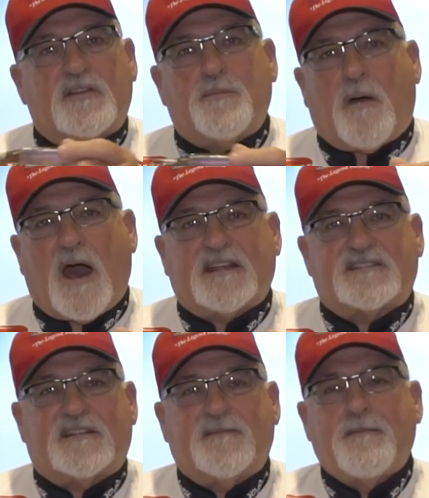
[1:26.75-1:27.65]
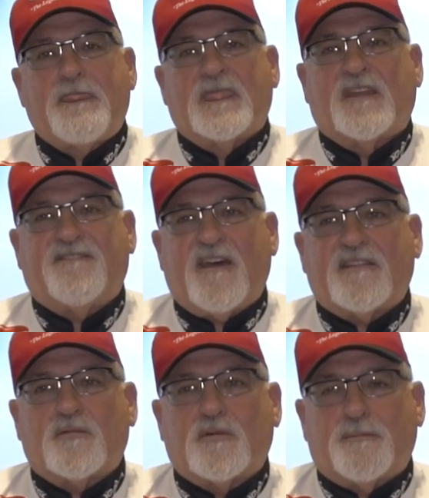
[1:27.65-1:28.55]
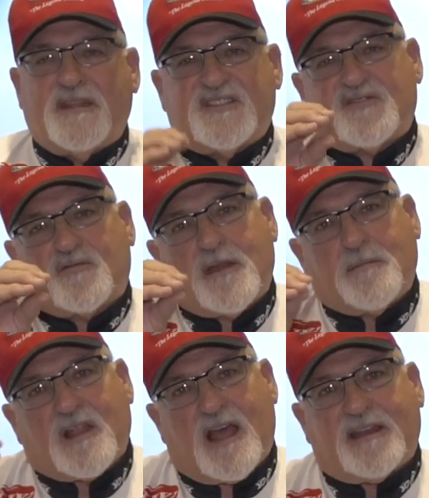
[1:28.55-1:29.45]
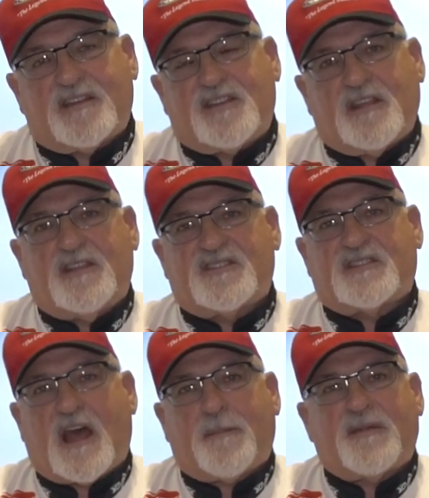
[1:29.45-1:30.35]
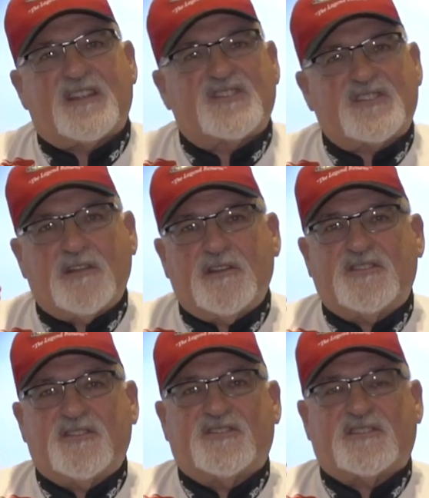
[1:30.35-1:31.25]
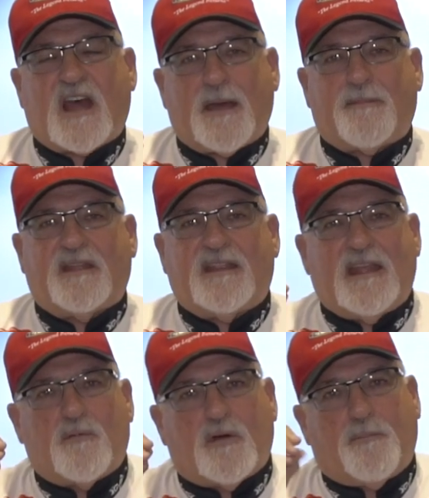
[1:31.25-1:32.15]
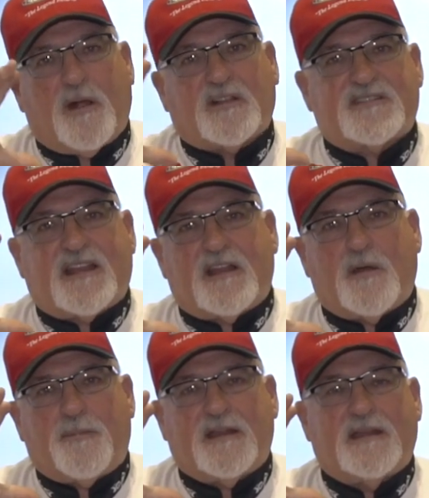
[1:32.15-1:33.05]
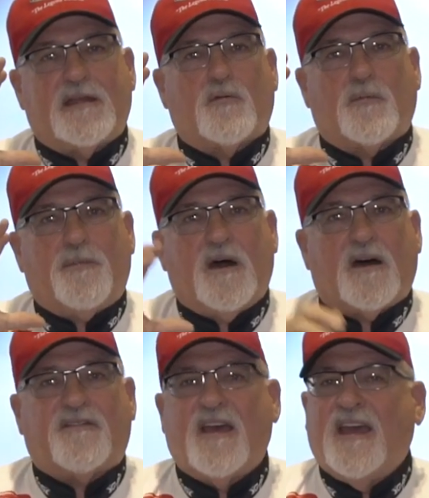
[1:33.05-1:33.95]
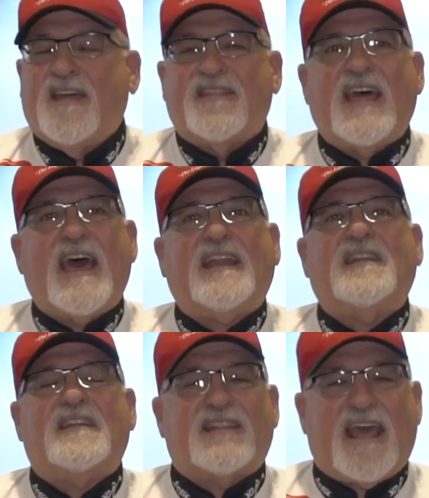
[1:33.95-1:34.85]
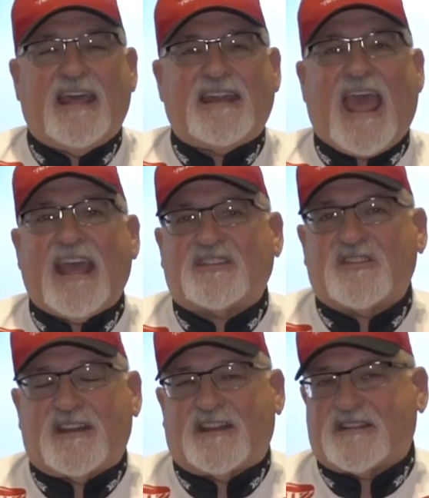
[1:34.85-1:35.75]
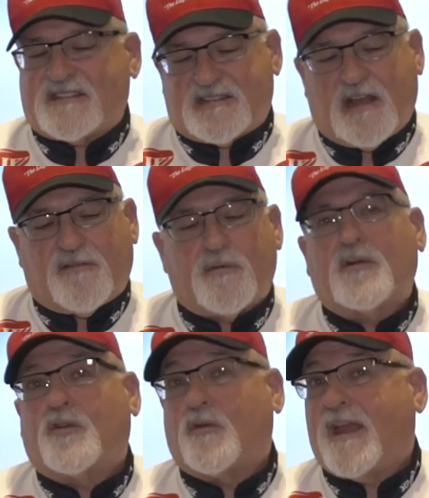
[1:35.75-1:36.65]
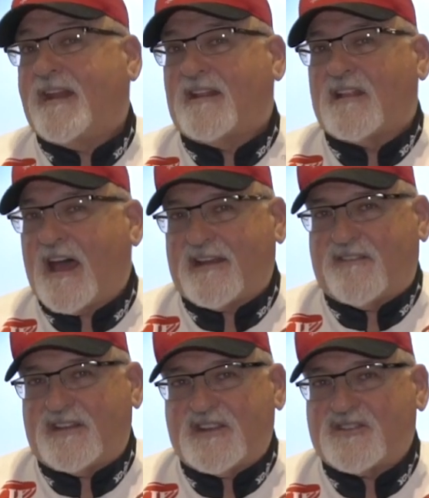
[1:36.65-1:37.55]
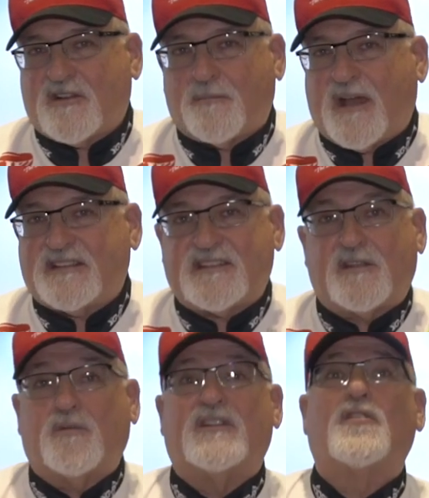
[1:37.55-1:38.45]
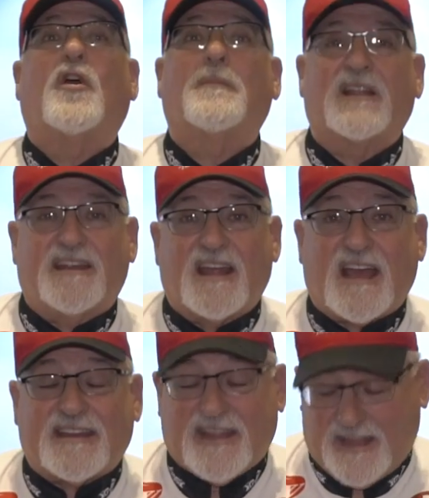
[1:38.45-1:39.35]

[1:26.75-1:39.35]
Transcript: and you pause it, the feather will be streamlined until you stop it. As soon as you stop it, it will pulsate open and it will puff. That, that action in itself will create a lot of additional bites that you would normally not